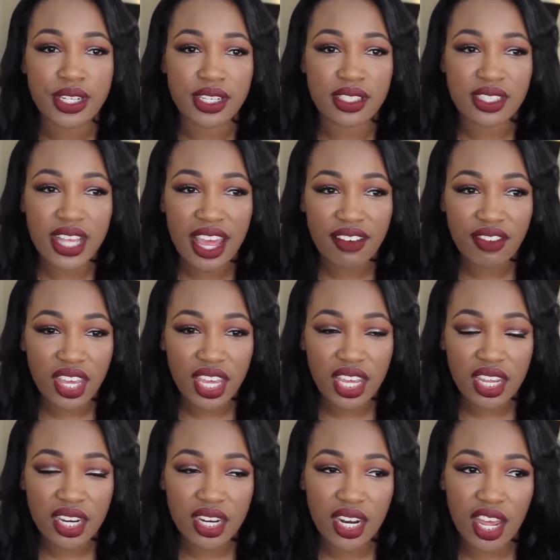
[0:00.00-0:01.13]
to
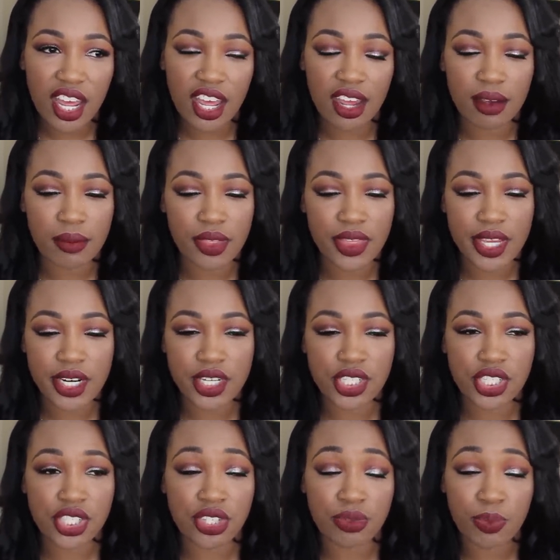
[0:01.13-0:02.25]
7. Um,
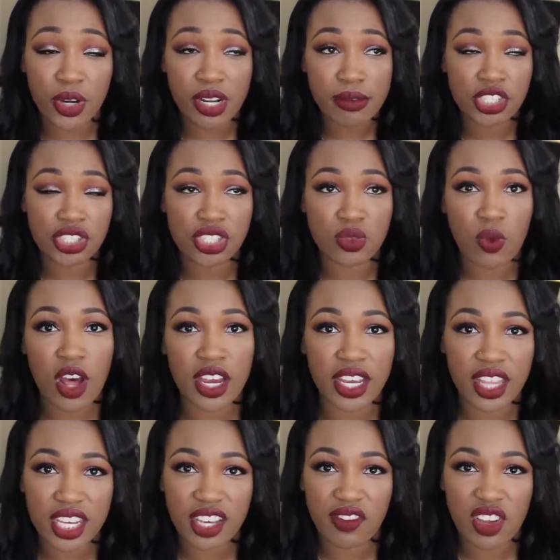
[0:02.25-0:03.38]
there's You pretty much just walk
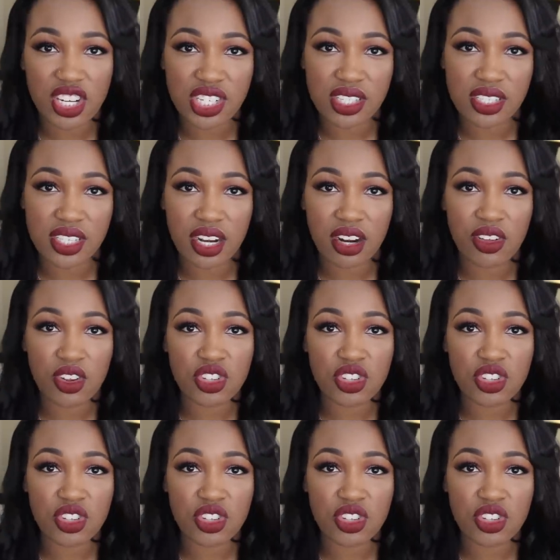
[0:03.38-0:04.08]
in the convention center.